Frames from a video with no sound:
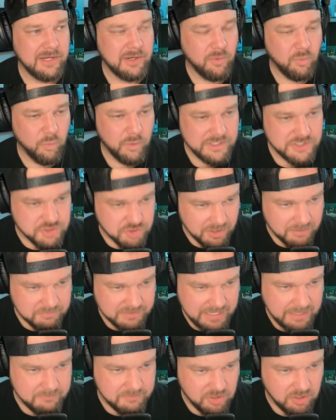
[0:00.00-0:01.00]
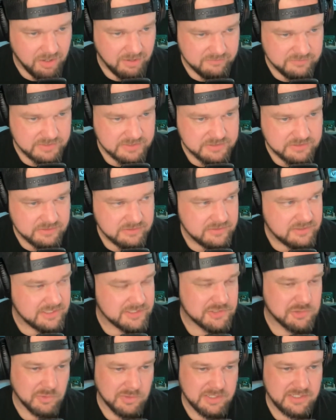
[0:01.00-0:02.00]
When Trump came to office
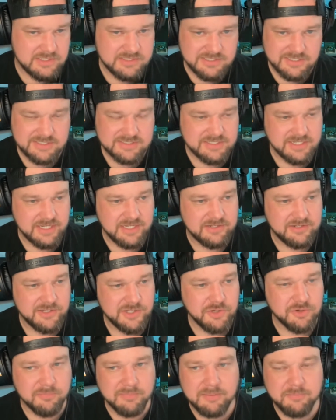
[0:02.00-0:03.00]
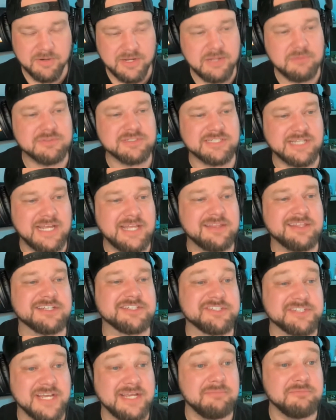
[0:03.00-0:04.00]
in 2016, you remember he was saying the
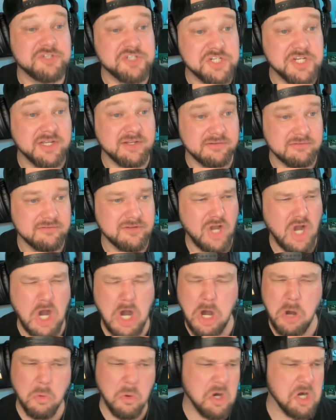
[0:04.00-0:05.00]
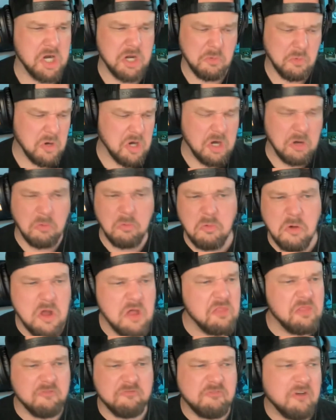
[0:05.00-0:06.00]
same shit. Oh, we're gonna
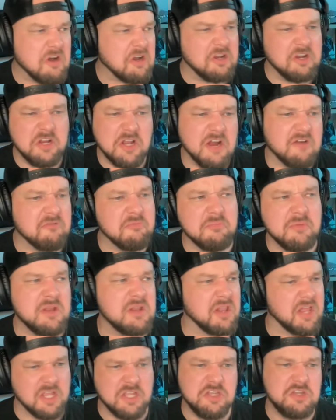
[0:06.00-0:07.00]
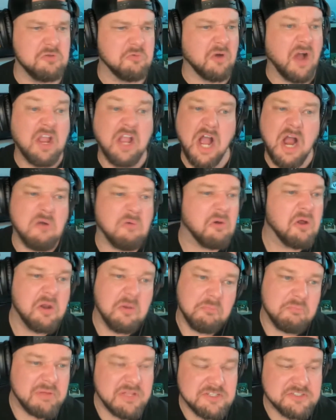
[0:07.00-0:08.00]
run the fucking government like I run
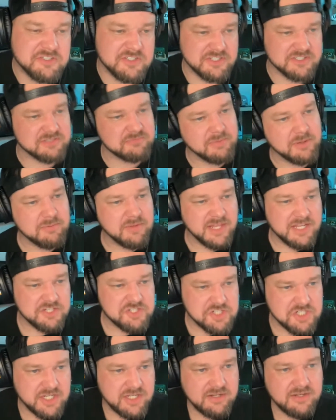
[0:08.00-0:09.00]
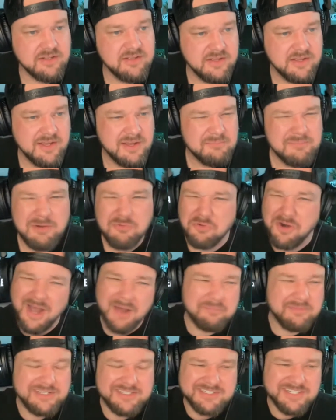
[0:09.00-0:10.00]
a business. Remember that shit? Mitt
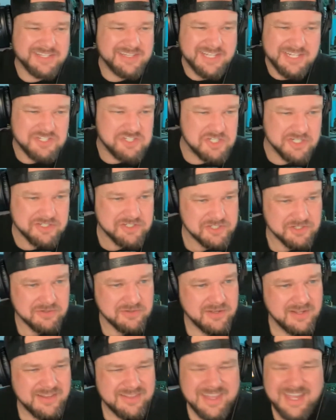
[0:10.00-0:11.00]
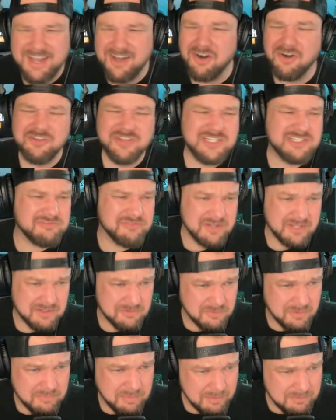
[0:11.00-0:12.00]
Romney said that shit too. All these
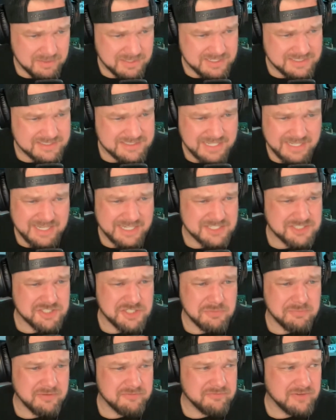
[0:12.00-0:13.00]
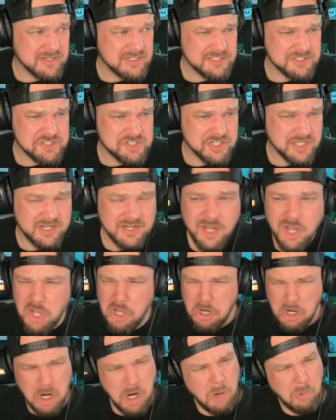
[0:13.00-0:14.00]
fucking Republicans say that stupid fucking shit.
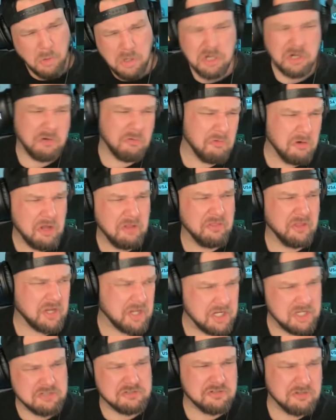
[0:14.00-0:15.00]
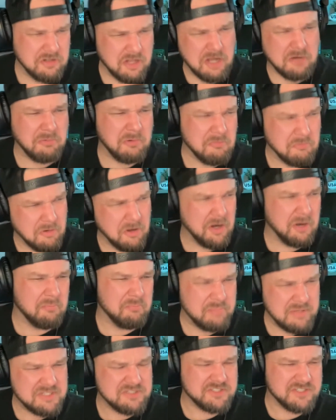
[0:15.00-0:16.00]
Oh, we're gonna run the country like we run a
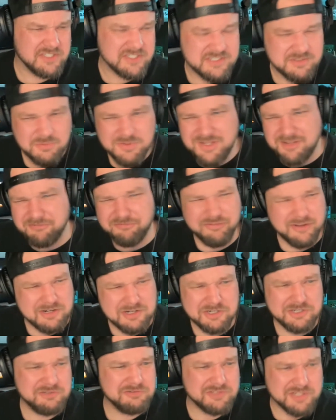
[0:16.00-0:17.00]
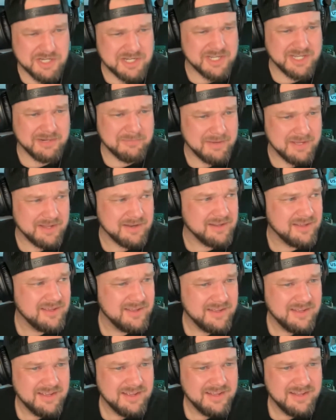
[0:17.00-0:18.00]
business. What the fuck are you talking about?
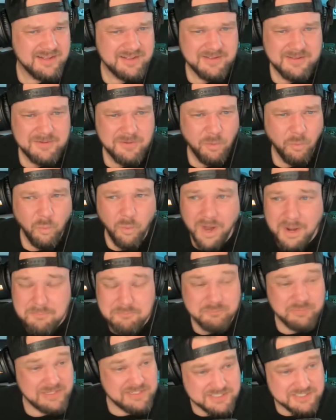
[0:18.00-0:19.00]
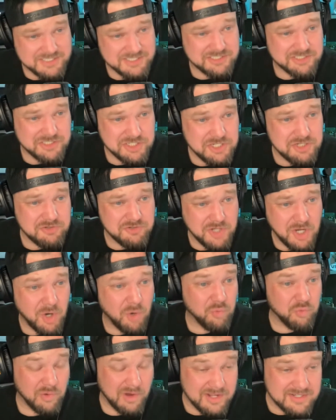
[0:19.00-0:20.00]
What business do you know
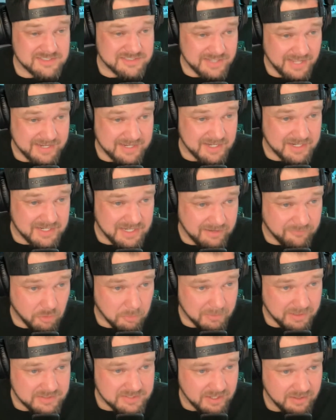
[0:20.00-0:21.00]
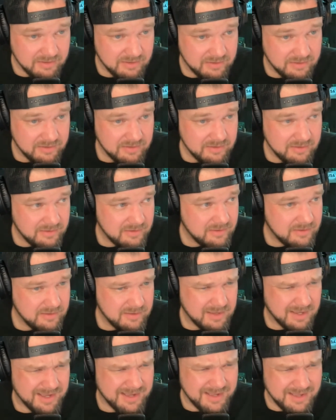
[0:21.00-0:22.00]
runs like a government?
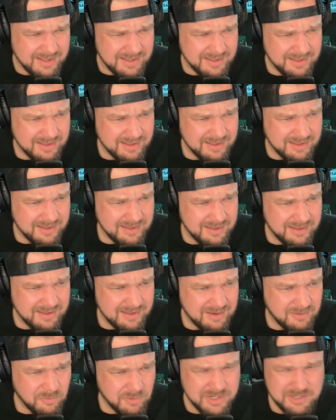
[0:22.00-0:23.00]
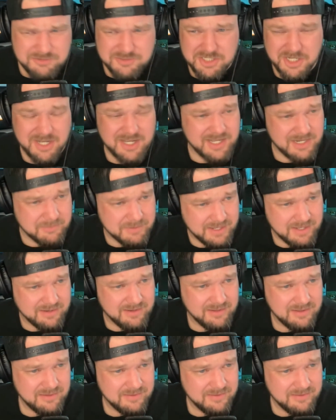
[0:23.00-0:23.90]
Huh? What are you talking about?